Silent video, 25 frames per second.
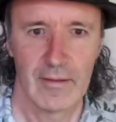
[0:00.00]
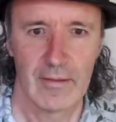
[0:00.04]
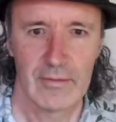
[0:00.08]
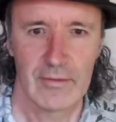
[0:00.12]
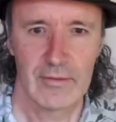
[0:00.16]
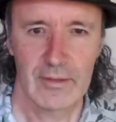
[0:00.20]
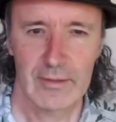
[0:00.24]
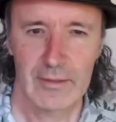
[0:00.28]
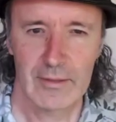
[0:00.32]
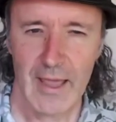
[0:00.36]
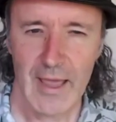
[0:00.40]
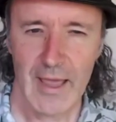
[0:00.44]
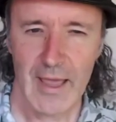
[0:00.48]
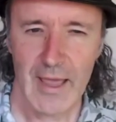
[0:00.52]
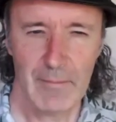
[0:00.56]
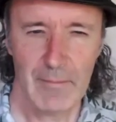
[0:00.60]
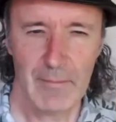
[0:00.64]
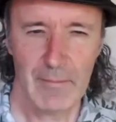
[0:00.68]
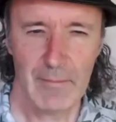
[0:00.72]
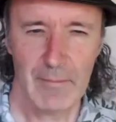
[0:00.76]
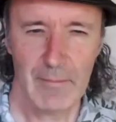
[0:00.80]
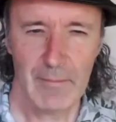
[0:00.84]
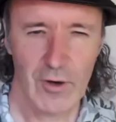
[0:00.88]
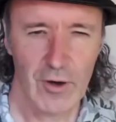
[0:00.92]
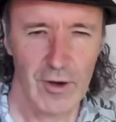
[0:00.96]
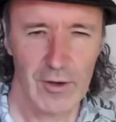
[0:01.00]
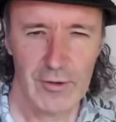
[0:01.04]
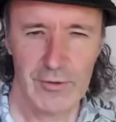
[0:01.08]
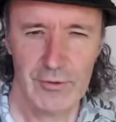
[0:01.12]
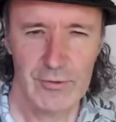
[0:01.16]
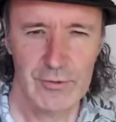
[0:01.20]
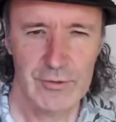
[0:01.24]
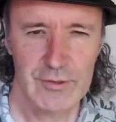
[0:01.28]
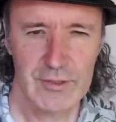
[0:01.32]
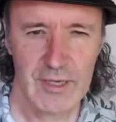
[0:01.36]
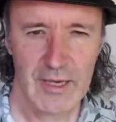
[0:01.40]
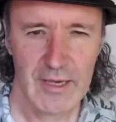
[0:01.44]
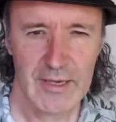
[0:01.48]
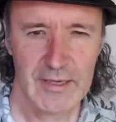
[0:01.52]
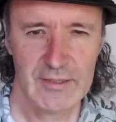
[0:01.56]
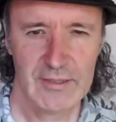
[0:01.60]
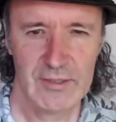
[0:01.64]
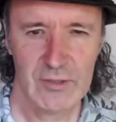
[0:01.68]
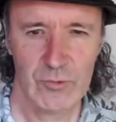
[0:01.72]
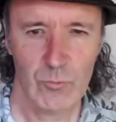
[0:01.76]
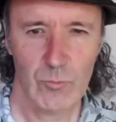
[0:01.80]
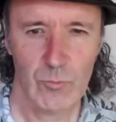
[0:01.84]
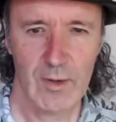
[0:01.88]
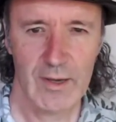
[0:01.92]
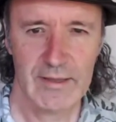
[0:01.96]
The Lamb of God who takes
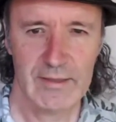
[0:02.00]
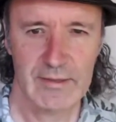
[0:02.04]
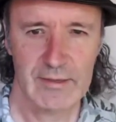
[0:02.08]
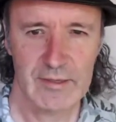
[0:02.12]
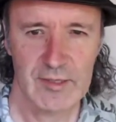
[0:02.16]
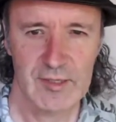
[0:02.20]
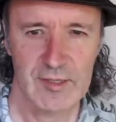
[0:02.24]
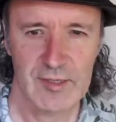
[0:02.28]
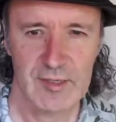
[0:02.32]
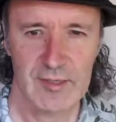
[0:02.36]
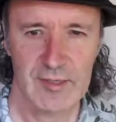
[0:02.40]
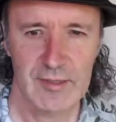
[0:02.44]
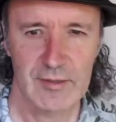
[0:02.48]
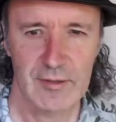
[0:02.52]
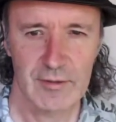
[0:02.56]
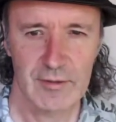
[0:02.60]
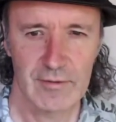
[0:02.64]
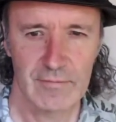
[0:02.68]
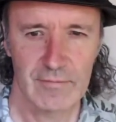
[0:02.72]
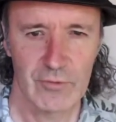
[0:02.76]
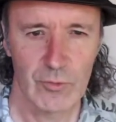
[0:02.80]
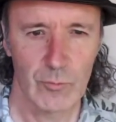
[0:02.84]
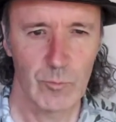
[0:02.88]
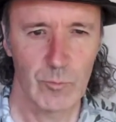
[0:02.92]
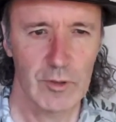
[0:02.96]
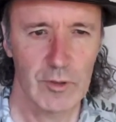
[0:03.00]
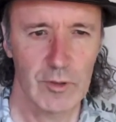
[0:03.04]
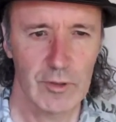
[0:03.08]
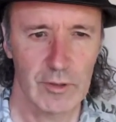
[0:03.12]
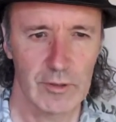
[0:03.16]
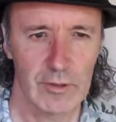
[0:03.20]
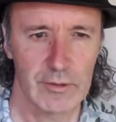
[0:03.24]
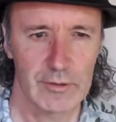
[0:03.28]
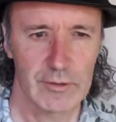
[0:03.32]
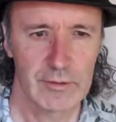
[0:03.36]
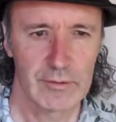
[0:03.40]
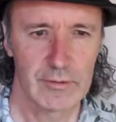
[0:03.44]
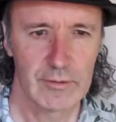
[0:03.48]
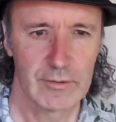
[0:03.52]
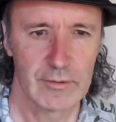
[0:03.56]
away the sin of the world.